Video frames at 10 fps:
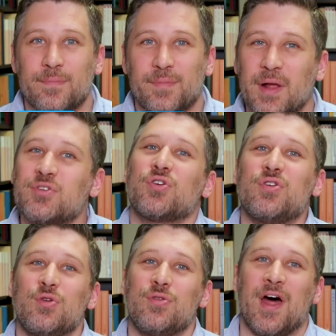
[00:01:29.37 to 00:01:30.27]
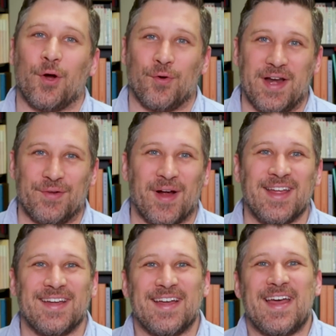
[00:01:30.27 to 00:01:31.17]
But I'm sure you knew that already,
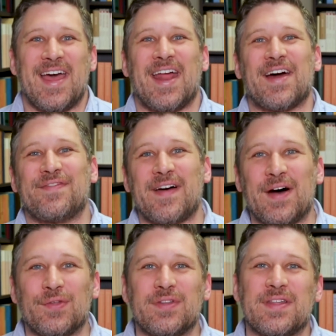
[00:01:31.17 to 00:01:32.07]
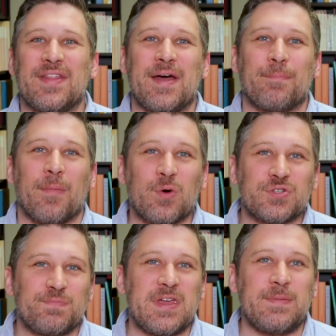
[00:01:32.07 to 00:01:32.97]
right? And I've found that
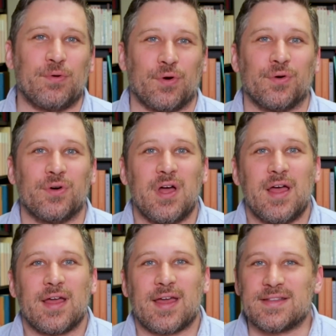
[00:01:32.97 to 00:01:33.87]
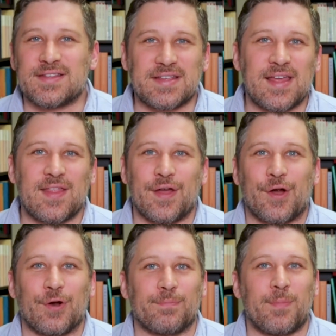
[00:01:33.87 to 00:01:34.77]
most people can say
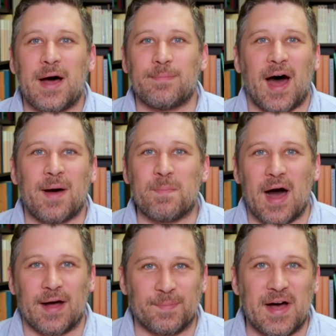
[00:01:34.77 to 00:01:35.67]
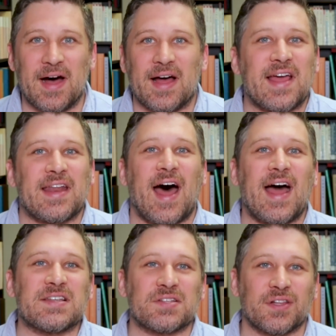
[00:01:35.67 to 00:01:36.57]
their ma, ma, ma, ma in
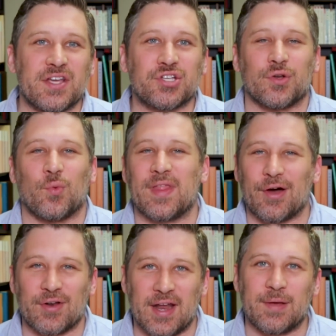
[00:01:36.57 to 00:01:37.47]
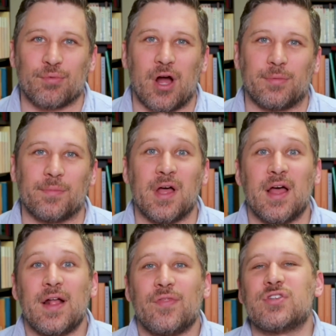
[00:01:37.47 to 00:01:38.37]
isolation without any problem.
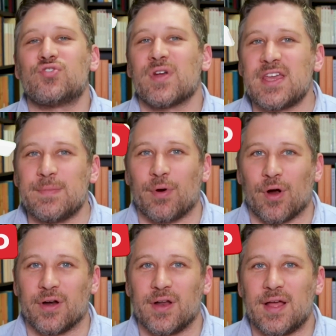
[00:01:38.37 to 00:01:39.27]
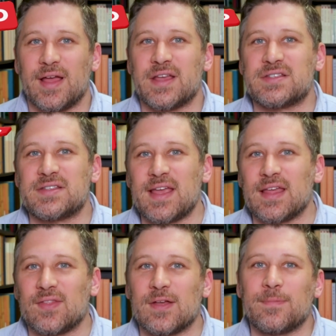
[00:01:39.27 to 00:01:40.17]
The tricky part is
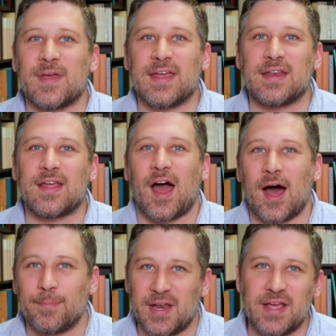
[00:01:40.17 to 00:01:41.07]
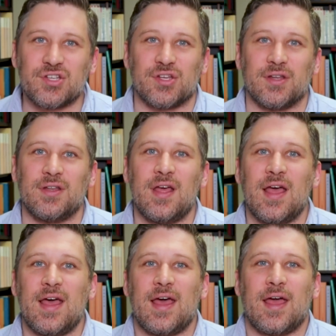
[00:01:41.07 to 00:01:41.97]
saying them in combination
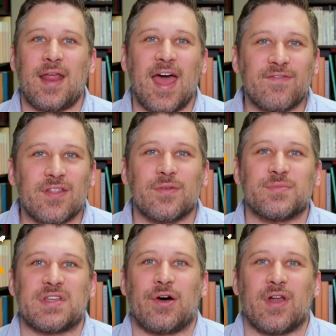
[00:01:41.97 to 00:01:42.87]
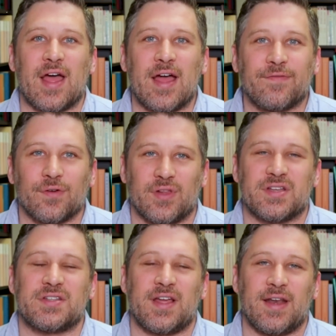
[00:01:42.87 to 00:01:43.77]
and having them sound
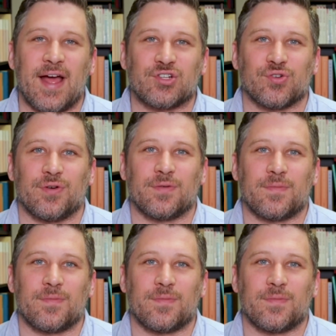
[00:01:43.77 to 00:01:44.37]
effortless and natural.